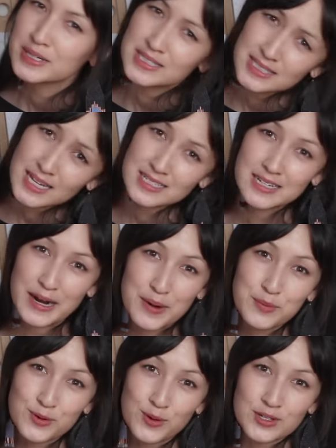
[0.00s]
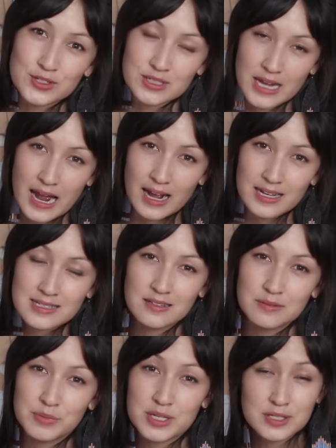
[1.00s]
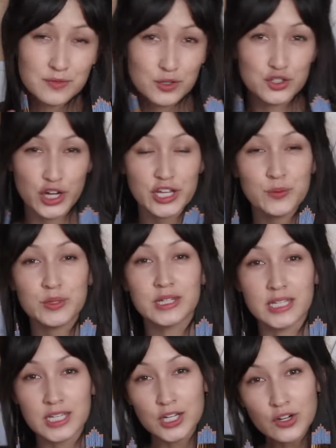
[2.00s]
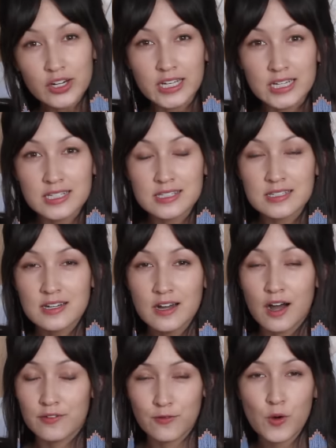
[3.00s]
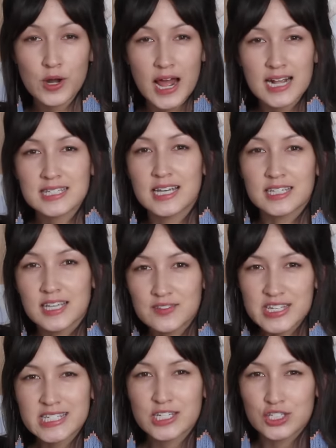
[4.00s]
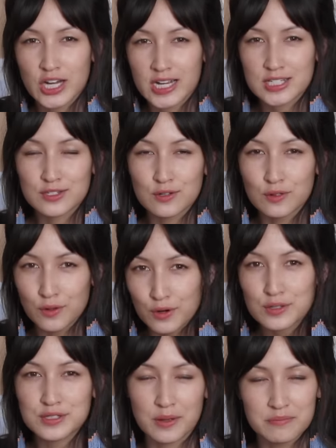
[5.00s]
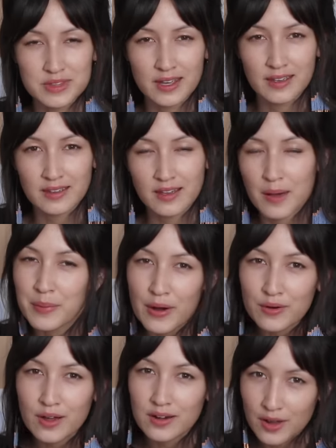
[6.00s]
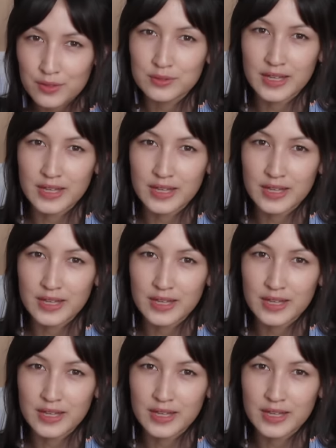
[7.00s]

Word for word: but it's not a terrible question to ask, because if you're genuinely curious, a foreign accent gives us a chance to learn something about another